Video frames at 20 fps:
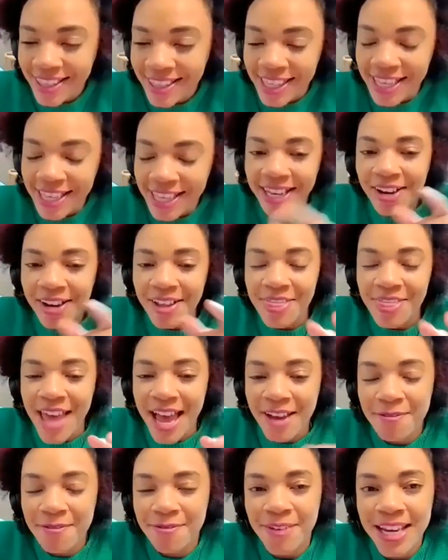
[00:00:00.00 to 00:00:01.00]
thinking on
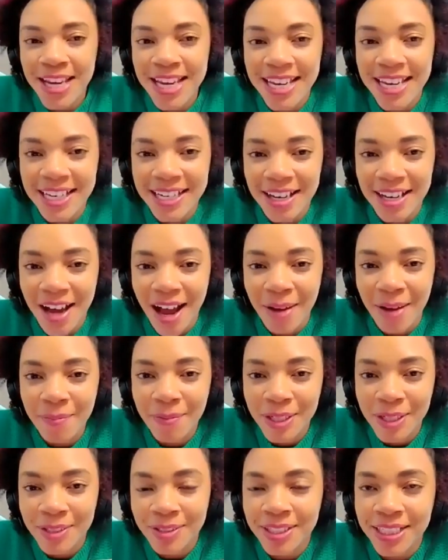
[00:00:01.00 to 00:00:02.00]
that vein, I'm
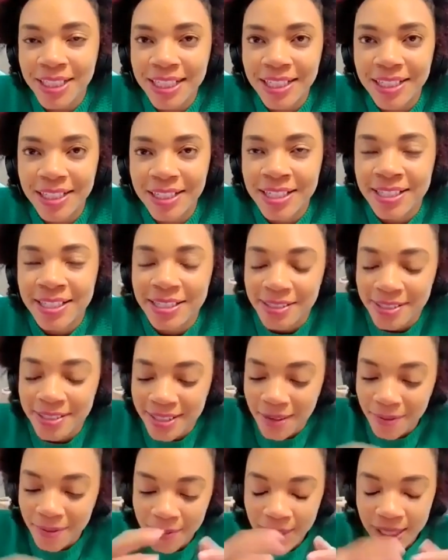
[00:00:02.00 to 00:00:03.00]
wondering because
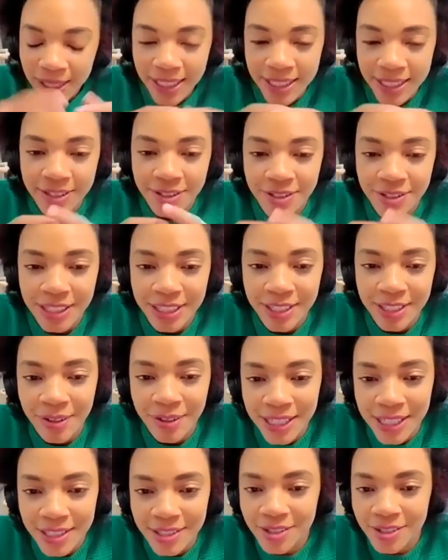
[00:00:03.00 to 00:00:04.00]
some of my listeners, like you know,
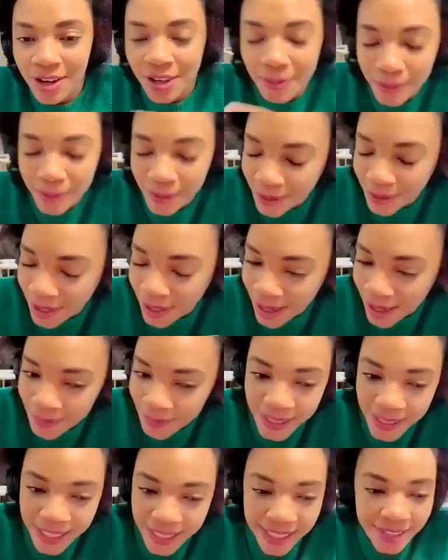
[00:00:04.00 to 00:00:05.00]
they start up their own
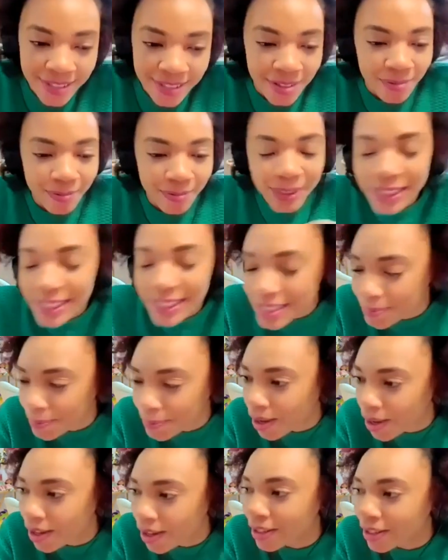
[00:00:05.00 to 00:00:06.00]
companies. They're really
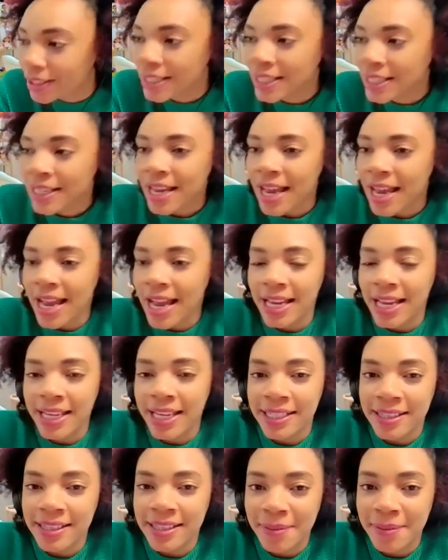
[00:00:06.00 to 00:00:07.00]
small,
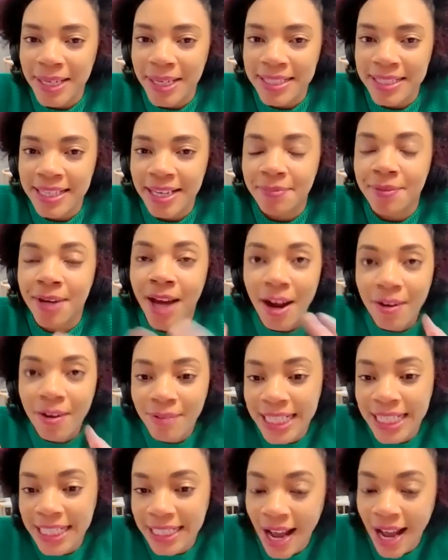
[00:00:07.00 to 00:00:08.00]
and they might say, "I'm not
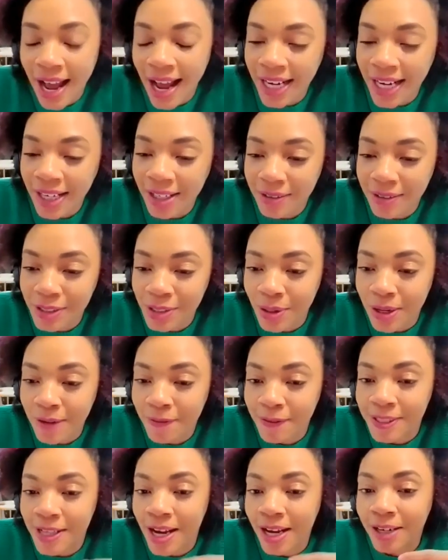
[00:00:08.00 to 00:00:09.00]
ready to hire a toy
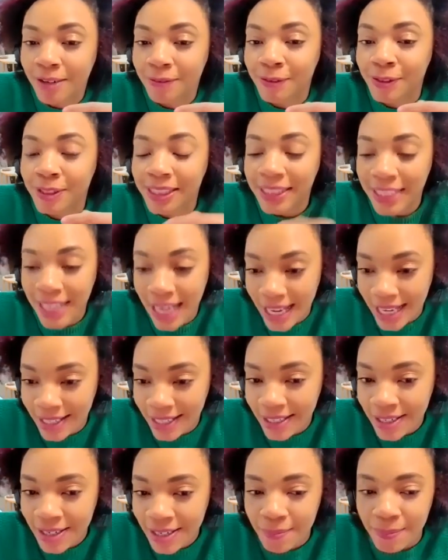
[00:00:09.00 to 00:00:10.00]
photographer yet."
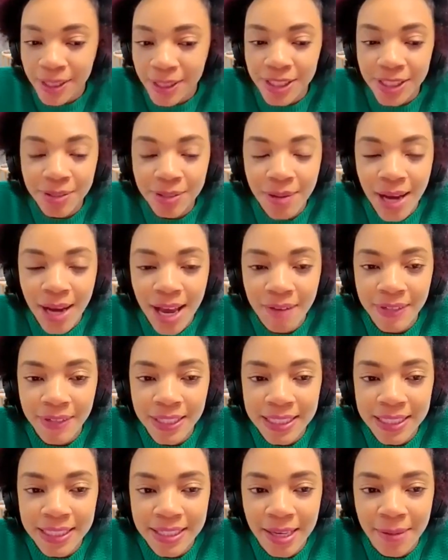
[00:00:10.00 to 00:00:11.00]
But do you have
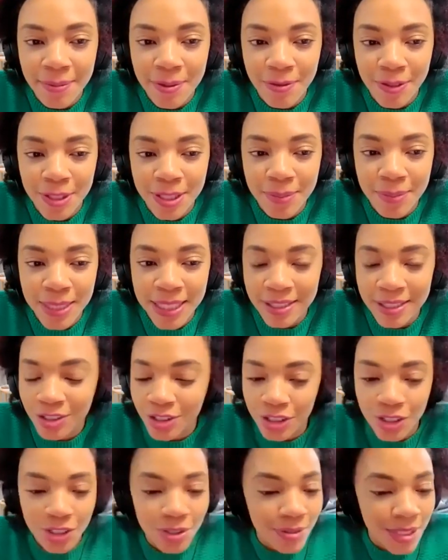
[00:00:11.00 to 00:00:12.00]
any tips for somebody that's
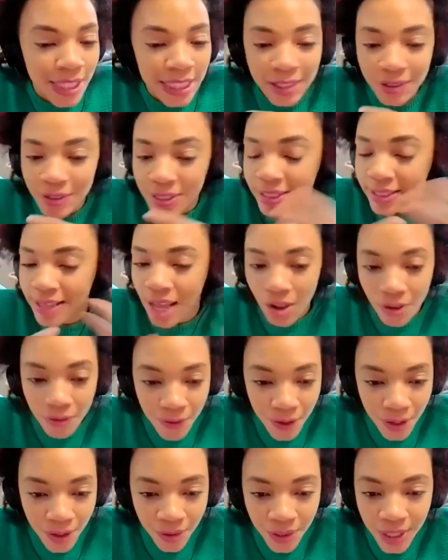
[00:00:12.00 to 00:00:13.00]
just using their cell
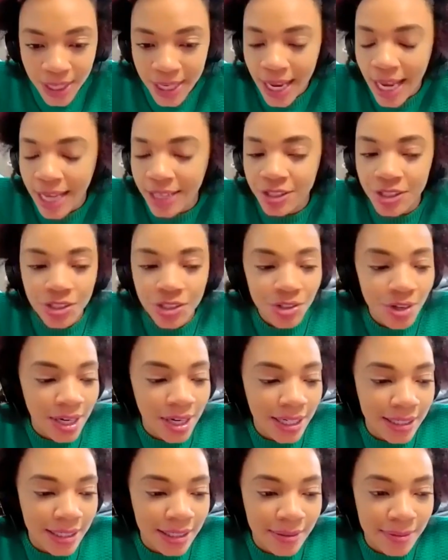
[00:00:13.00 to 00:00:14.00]
phone and just trying
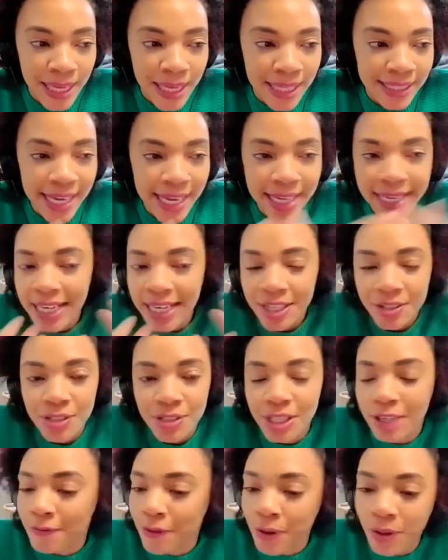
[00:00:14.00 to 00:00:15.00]
to eh, take
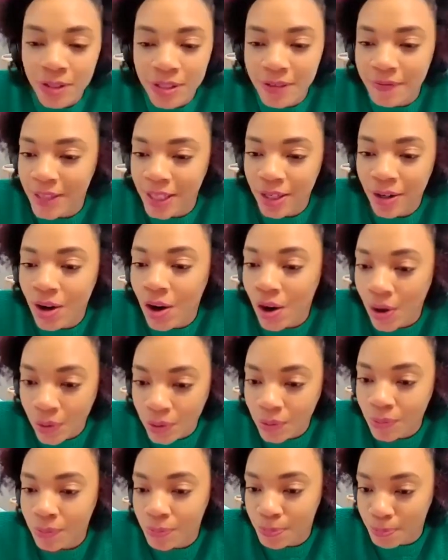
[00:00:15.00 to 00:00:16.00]
interesting photos of their
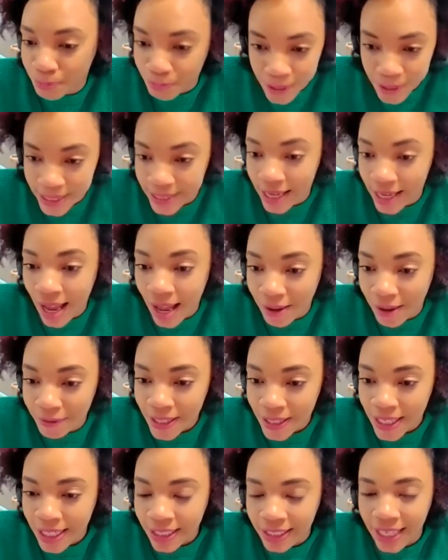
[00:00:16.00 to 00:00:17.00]
own stuff.
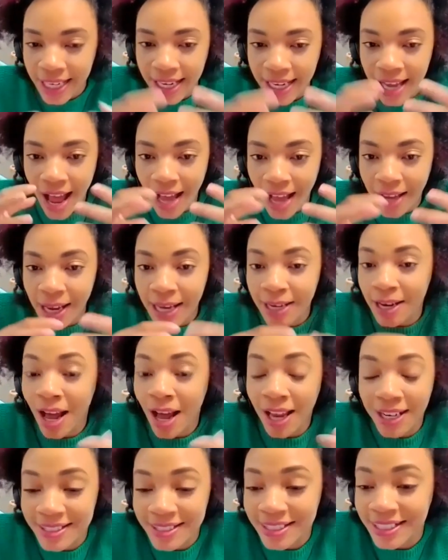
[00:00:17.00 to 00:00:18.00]
Like, and
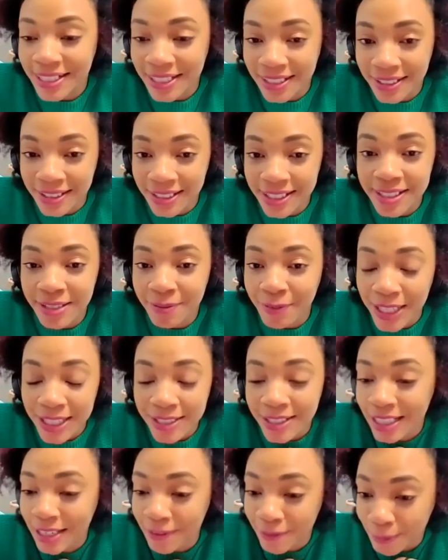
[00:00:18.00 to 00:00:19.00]
honestly, this advice
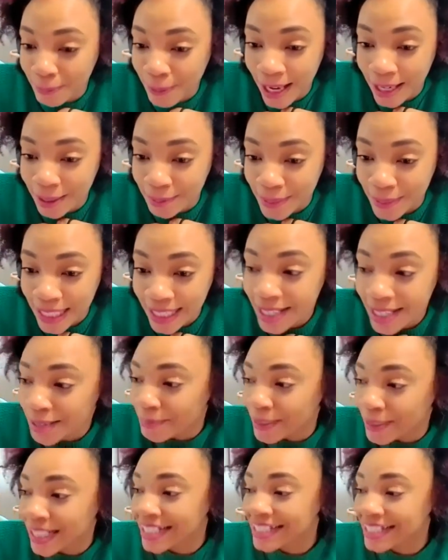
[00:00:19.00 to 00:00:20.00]
can even apply to me
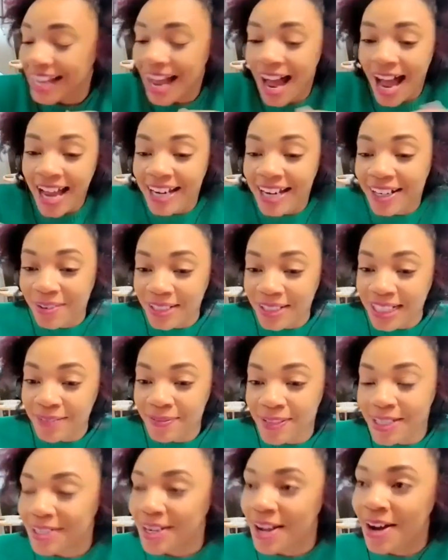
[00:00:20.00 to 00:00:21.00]
because I don't yeah.
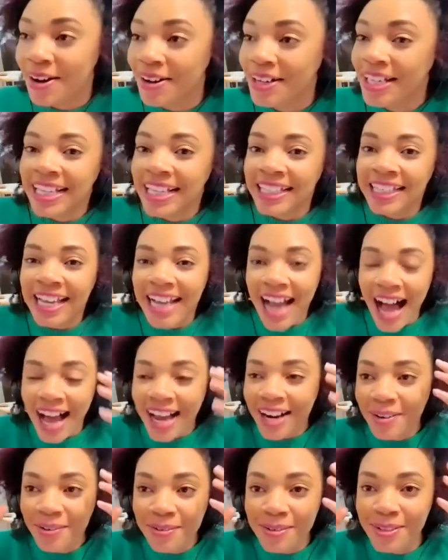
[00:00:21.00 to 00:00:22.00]
even know. Like, I
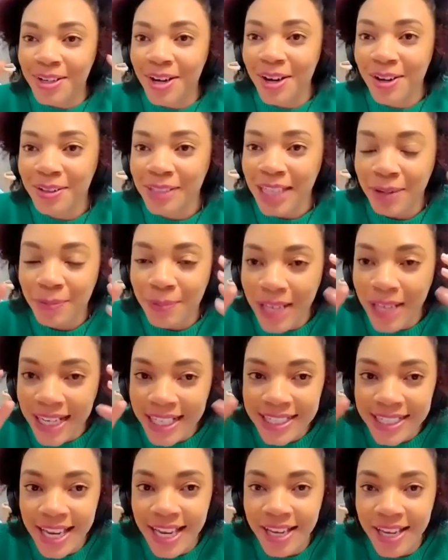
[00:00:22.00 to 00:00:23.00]
don't know. Like, when I
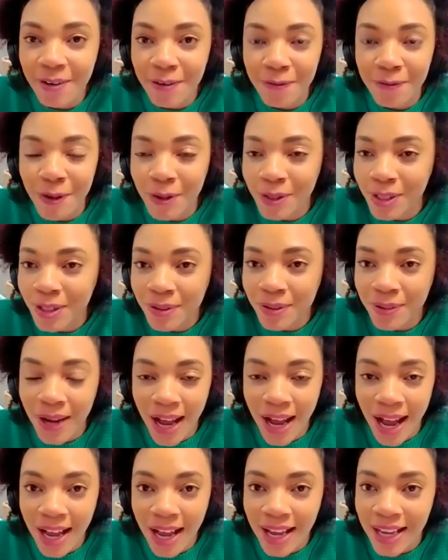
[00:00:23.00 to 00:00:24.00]
take a photo,
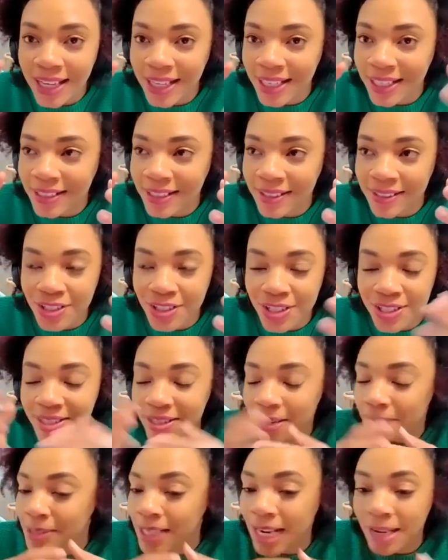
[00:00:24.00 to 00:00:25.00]
I just
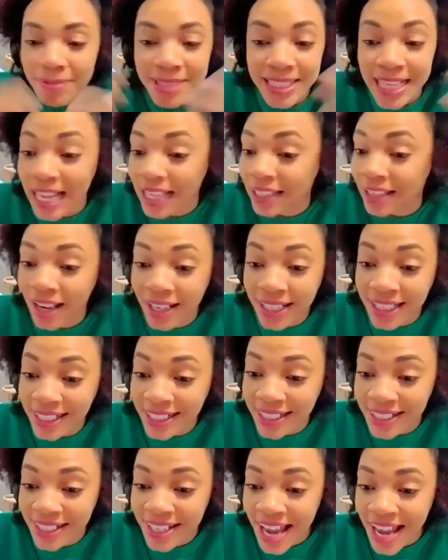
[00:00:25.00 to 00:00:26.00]
sometimes get
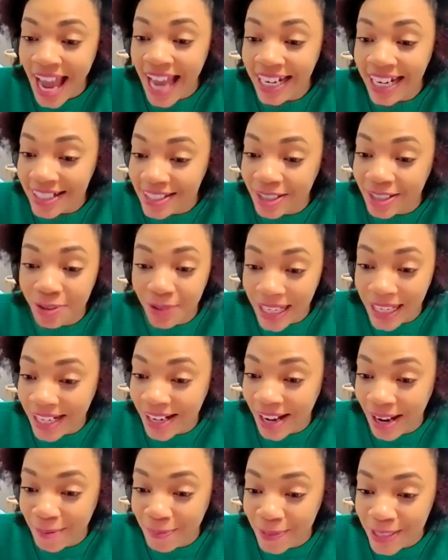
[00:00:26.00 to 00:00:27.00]
lucky and it's a great
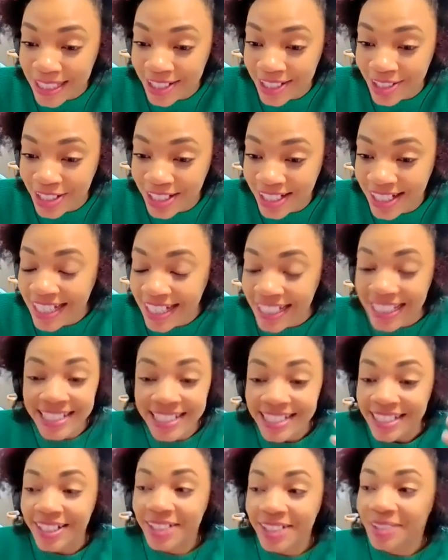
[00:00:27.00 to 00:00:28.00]
composition. this
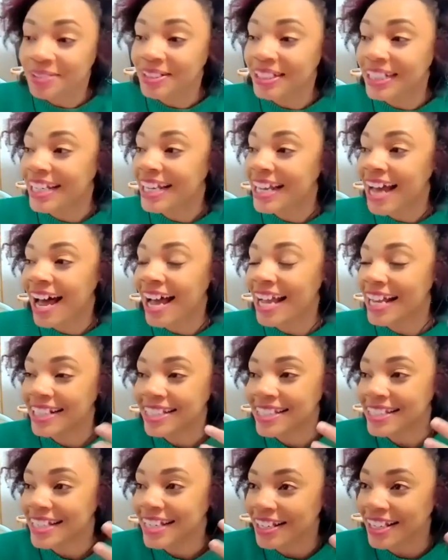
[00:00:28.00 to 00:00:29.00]
literally,
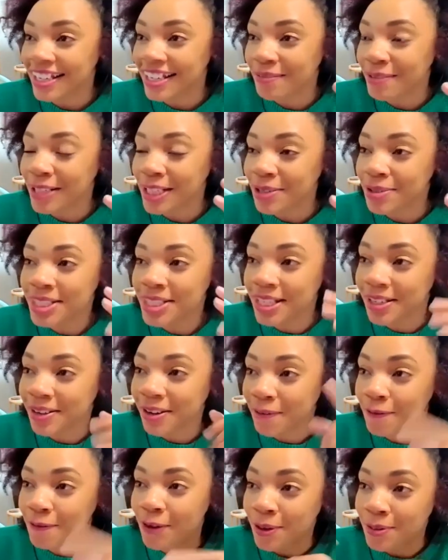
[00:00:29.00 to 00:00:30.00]
it's when you see
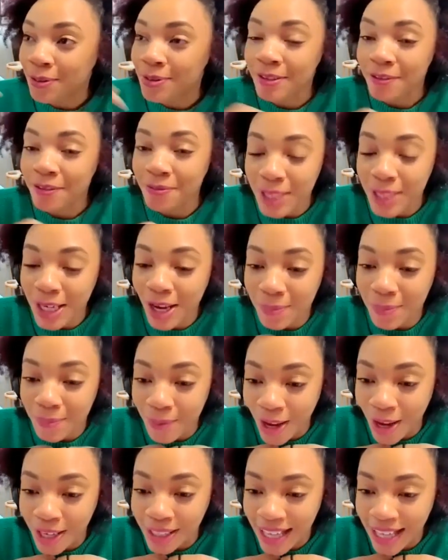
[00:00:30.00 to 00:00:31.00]
good photos of me on
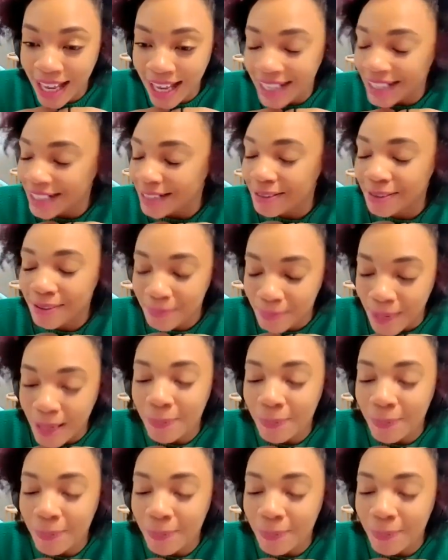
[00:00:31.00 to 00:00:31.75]
online, my